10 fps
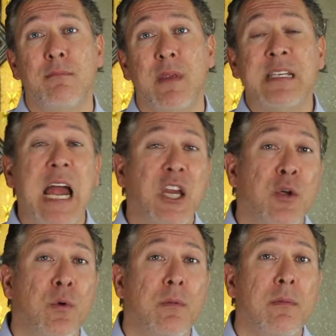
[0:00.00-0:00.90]
Is that
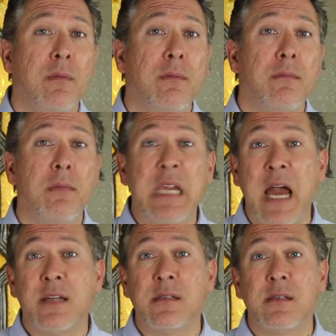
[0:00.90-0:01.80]
you?
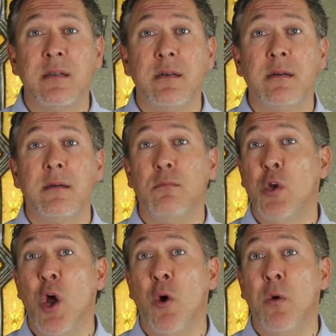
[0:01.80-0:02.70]
Yes?
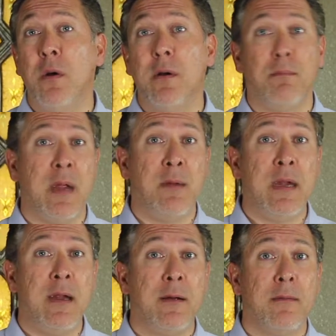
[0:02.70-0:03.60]
No?
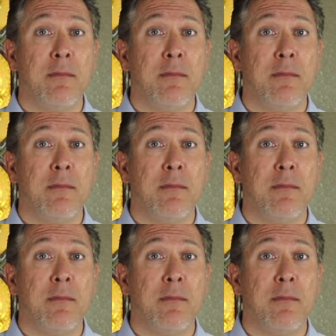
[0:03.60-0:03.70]
Maybe?